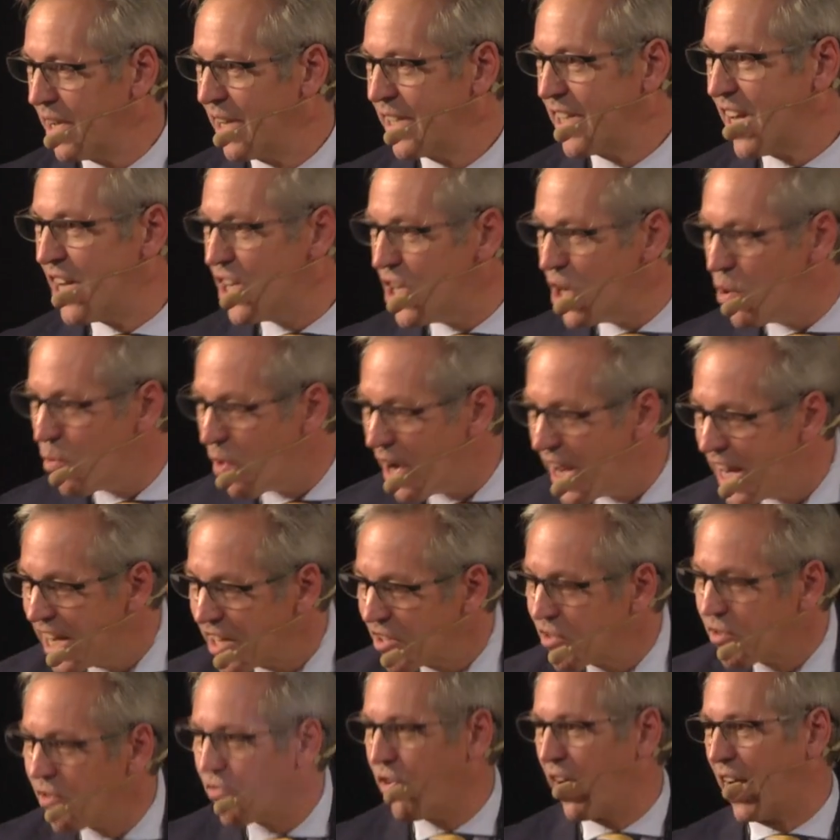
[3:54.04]
The new
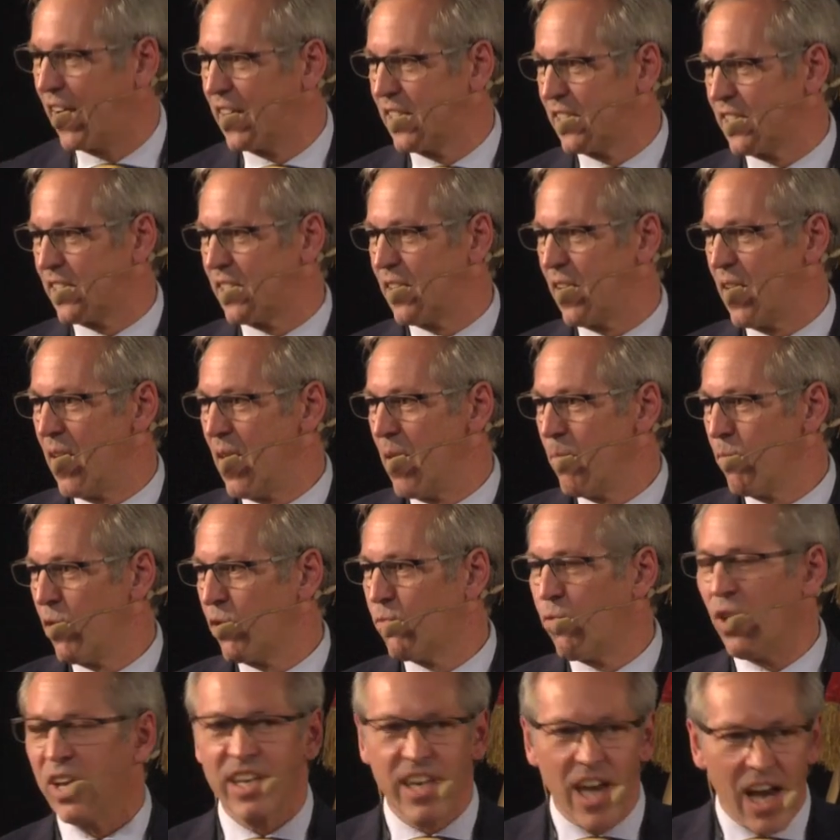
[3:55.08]
interface
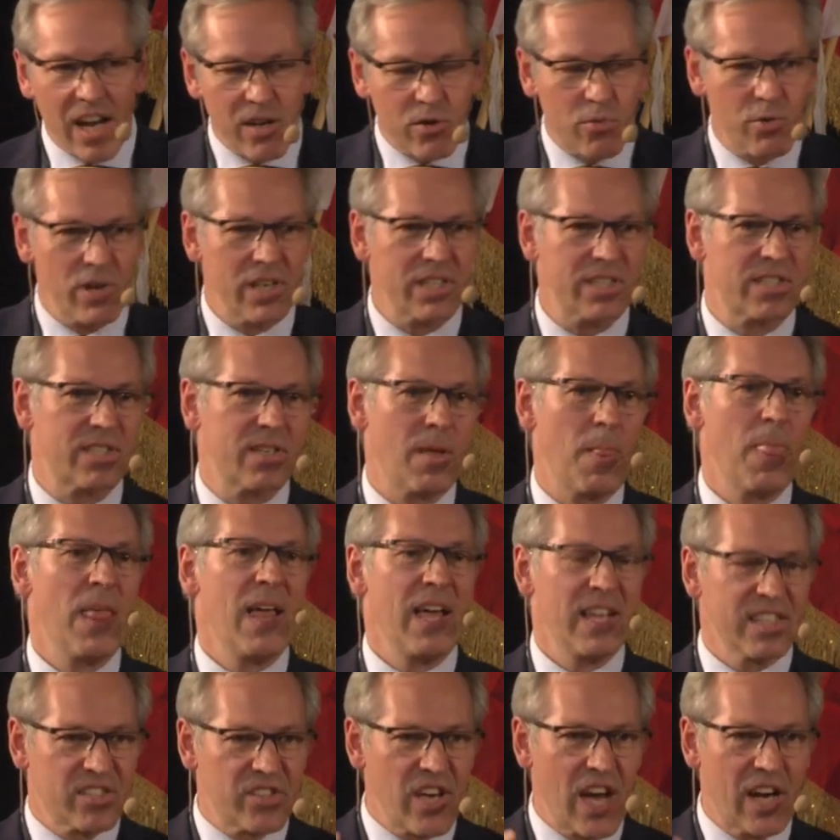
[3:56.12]
between countries,
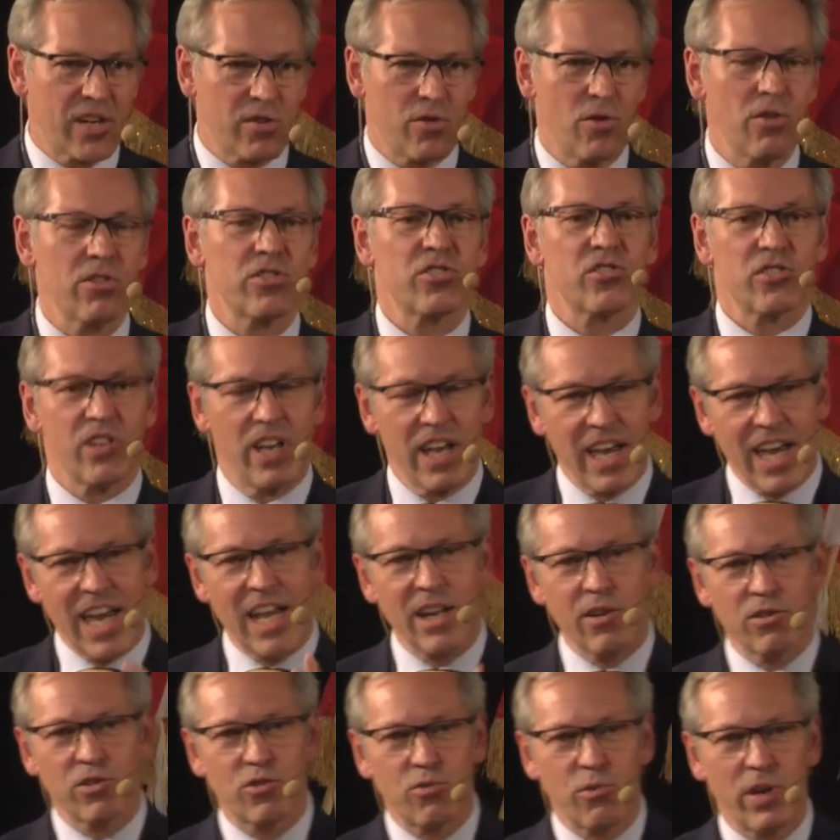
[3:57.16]
sectors,
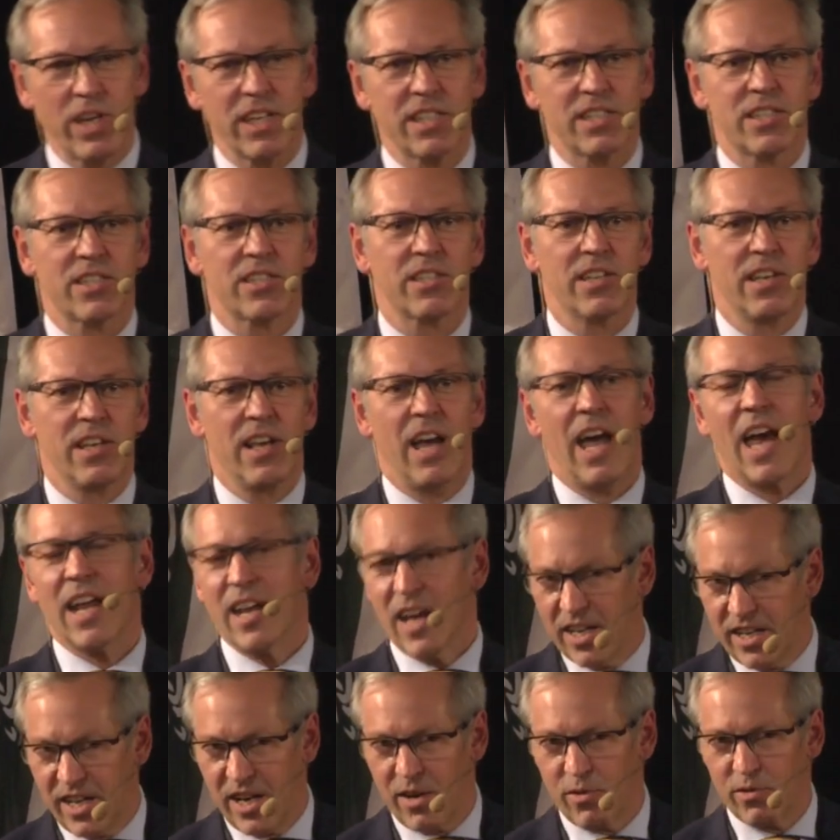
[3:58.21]
industries, and
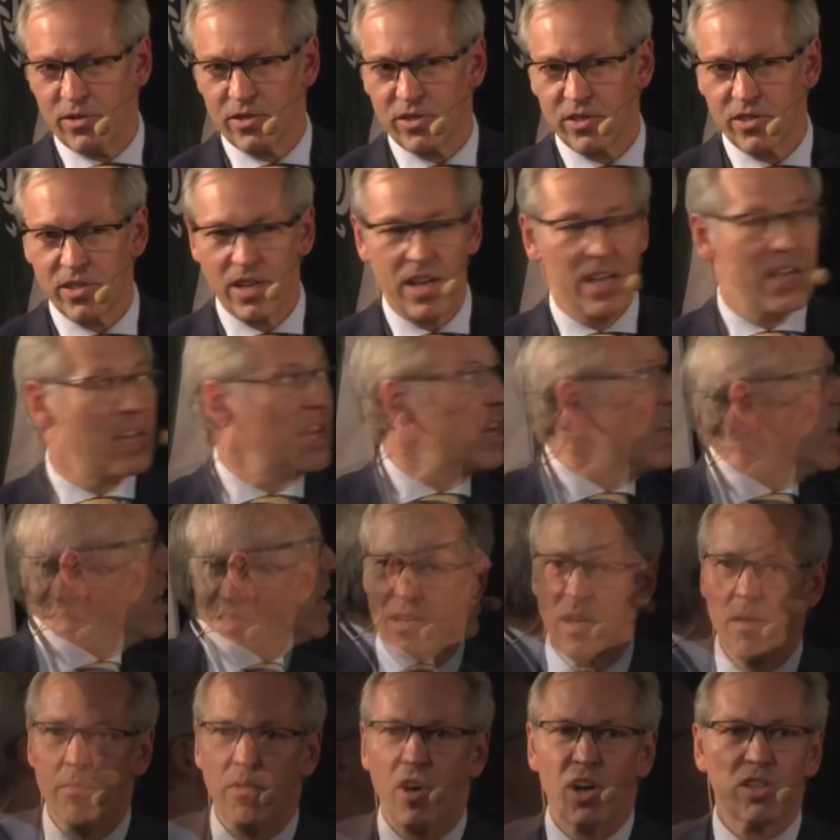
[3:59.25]
ideas.
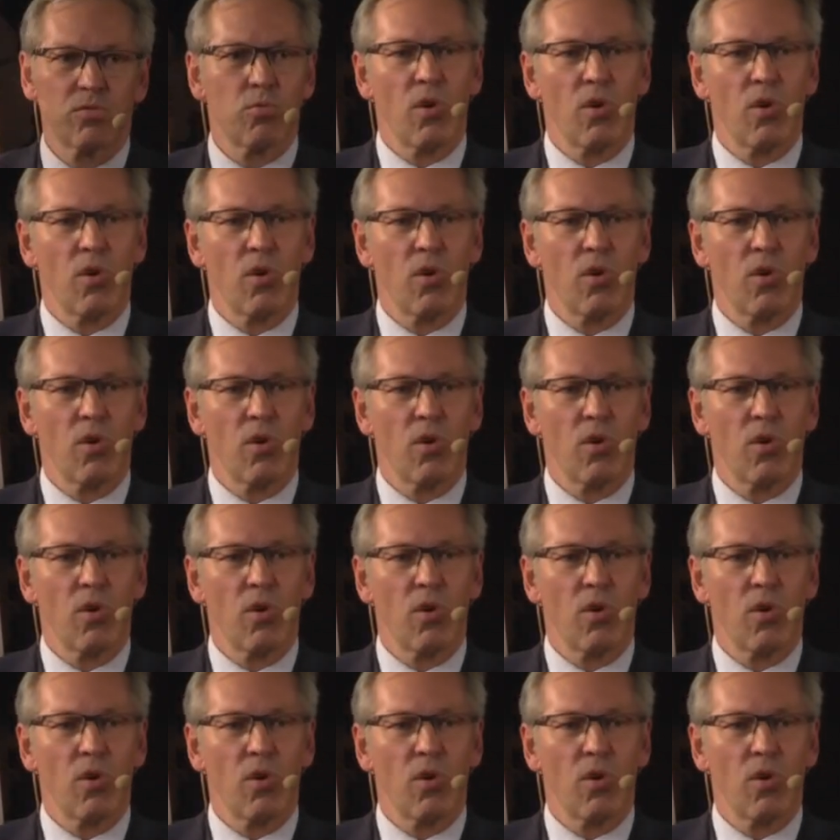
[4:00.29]
Because